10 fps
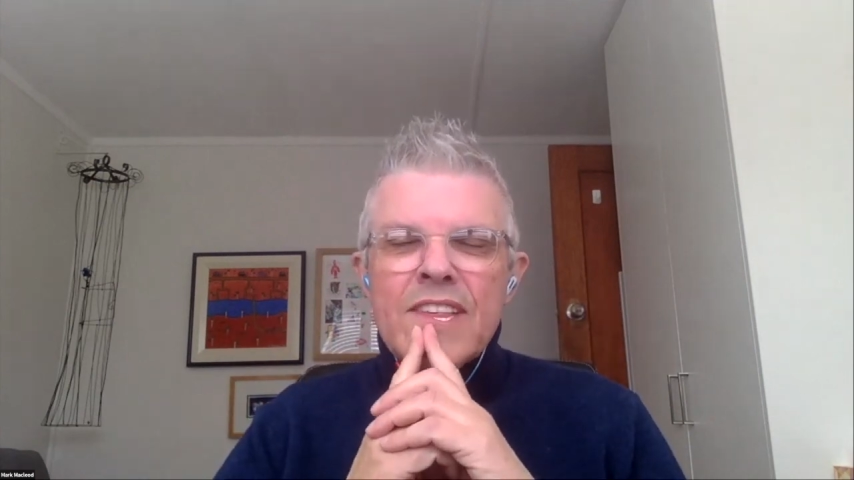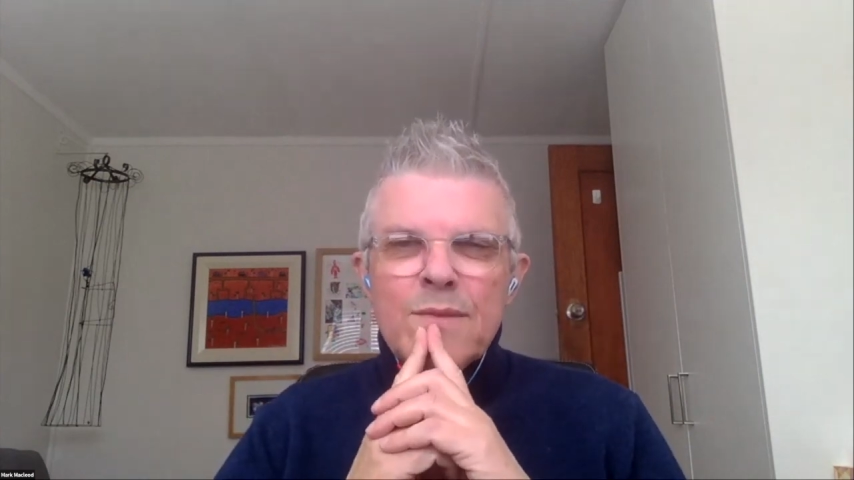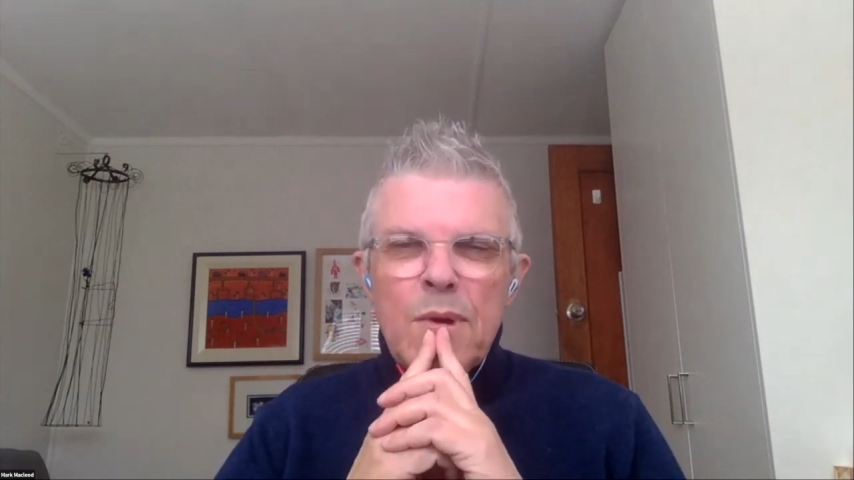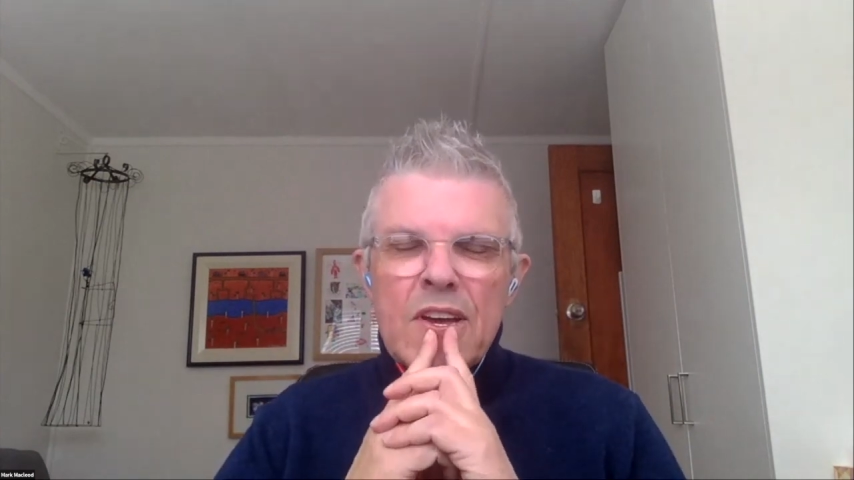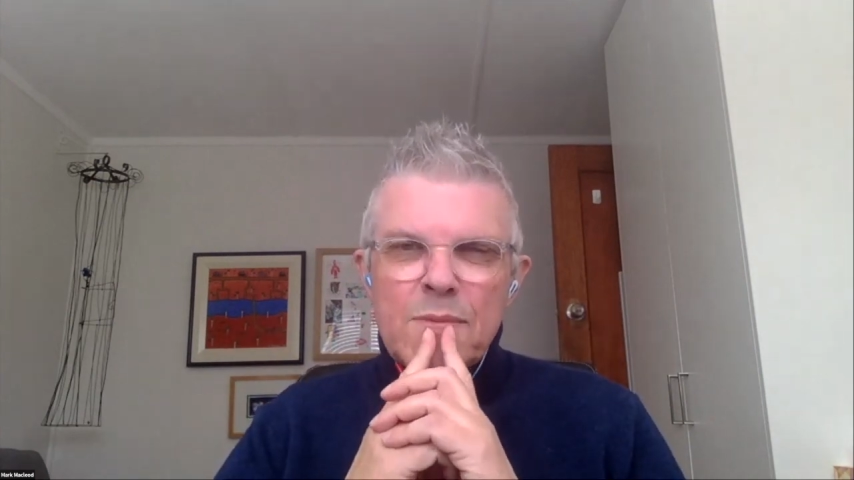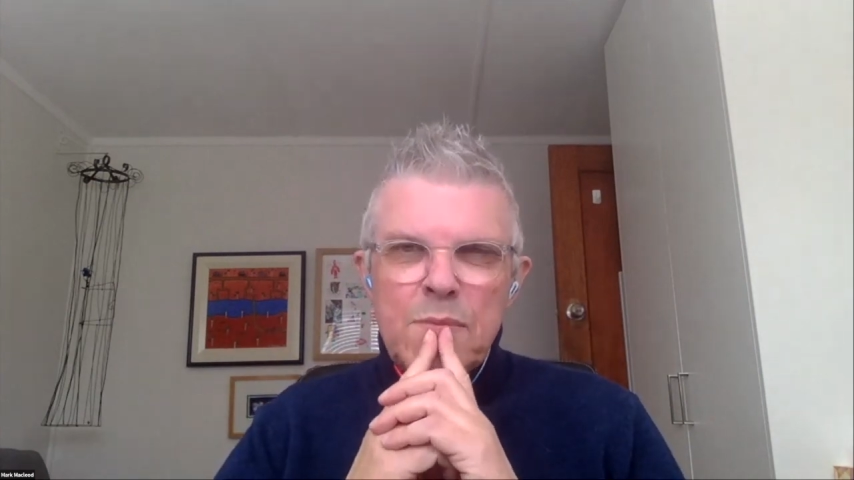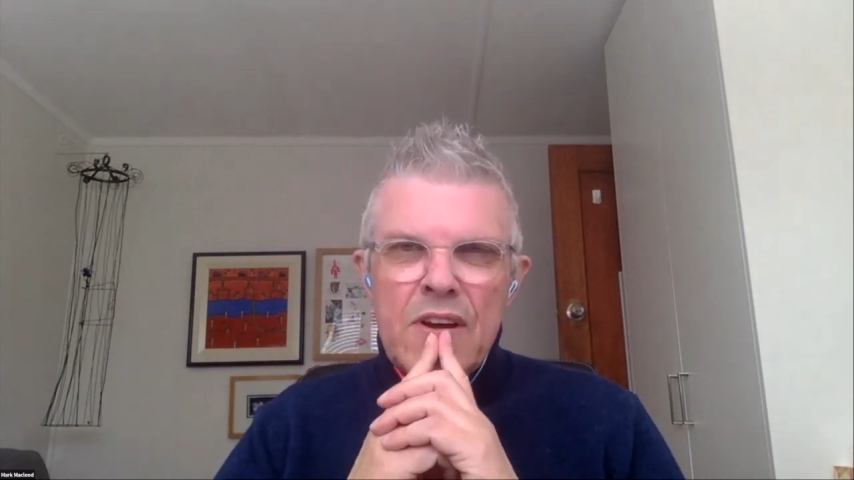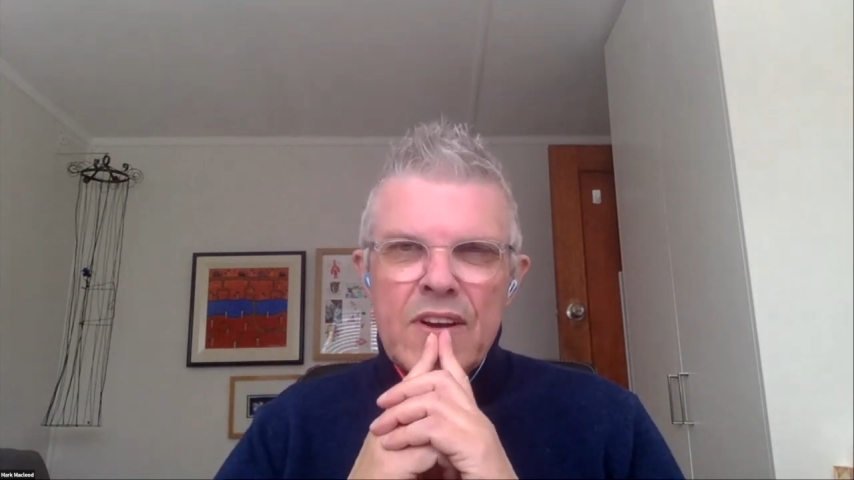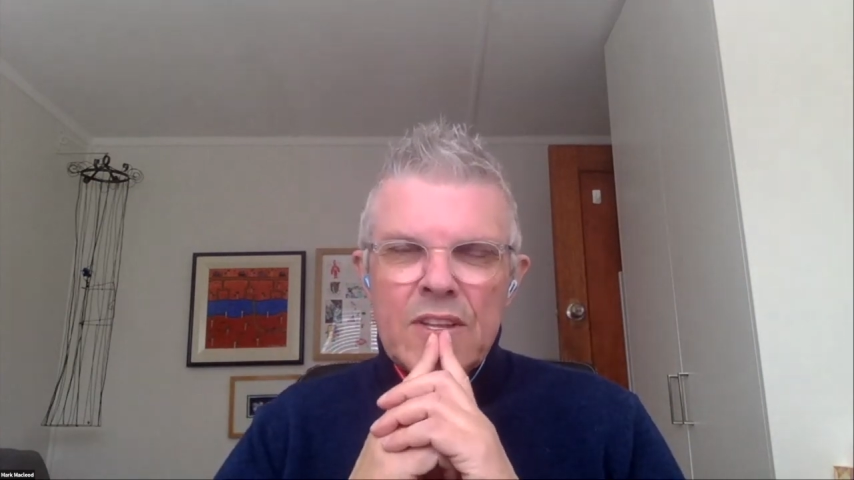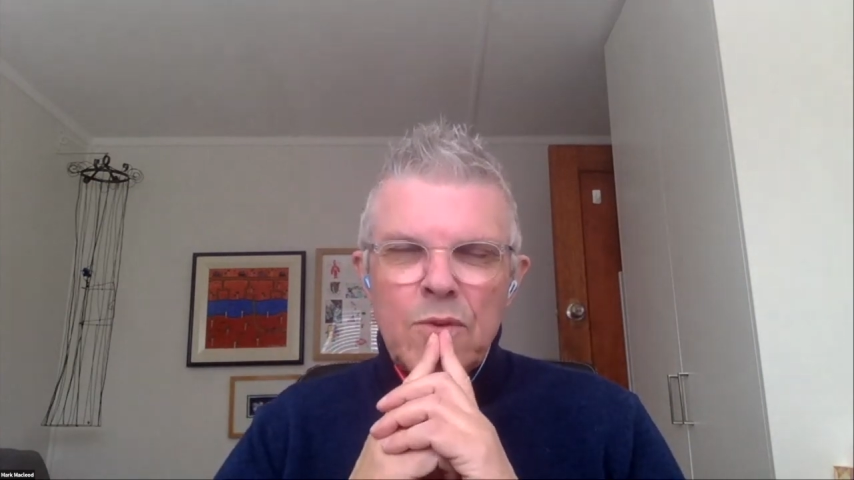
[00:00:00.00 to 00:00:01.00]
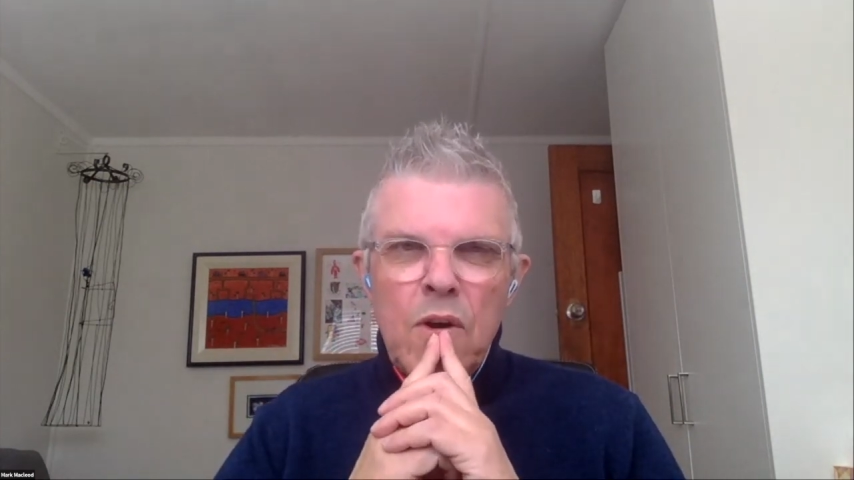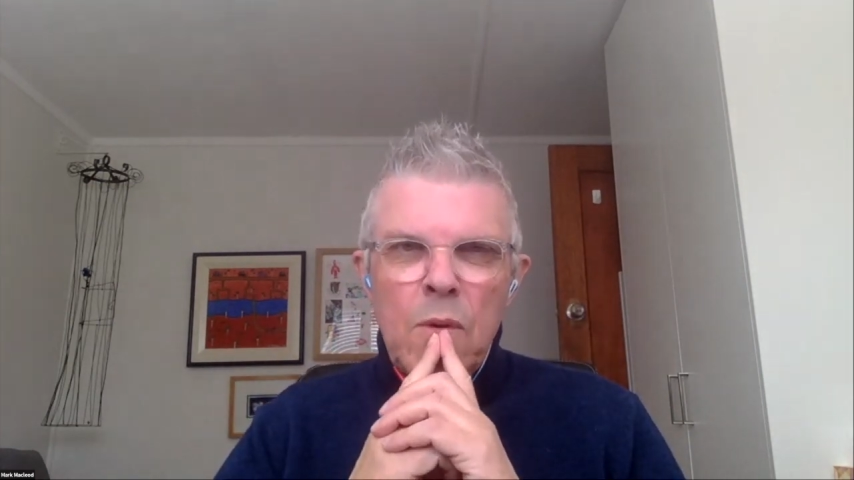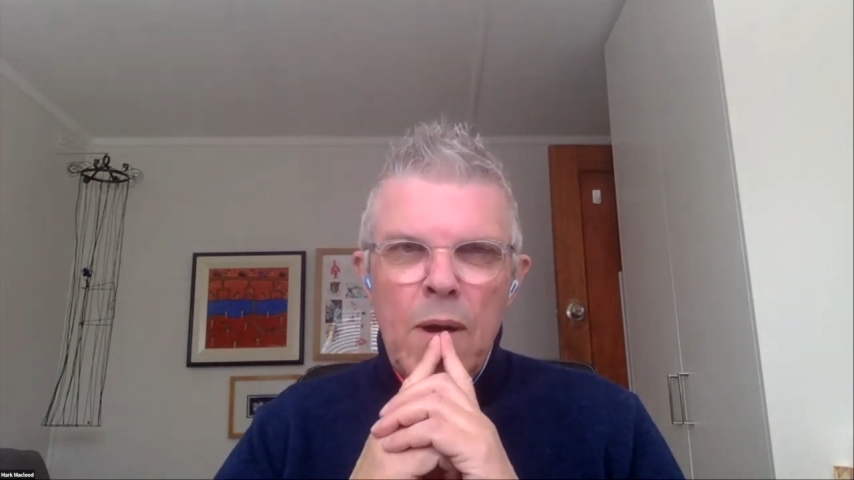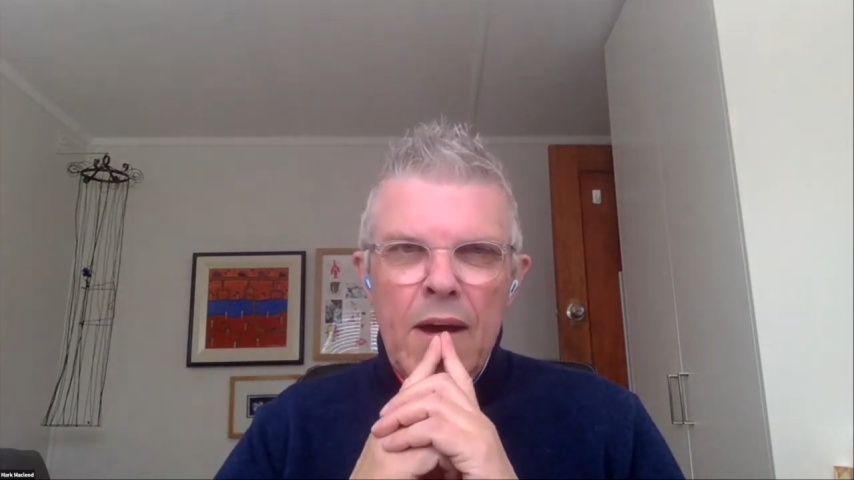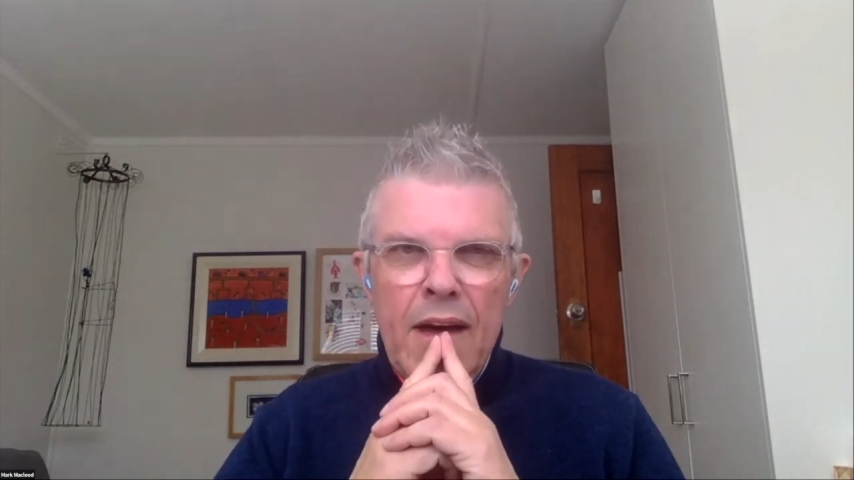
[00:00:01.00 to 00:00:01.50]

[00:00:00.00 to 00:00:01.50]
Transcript: smoke's blowing the wrong way.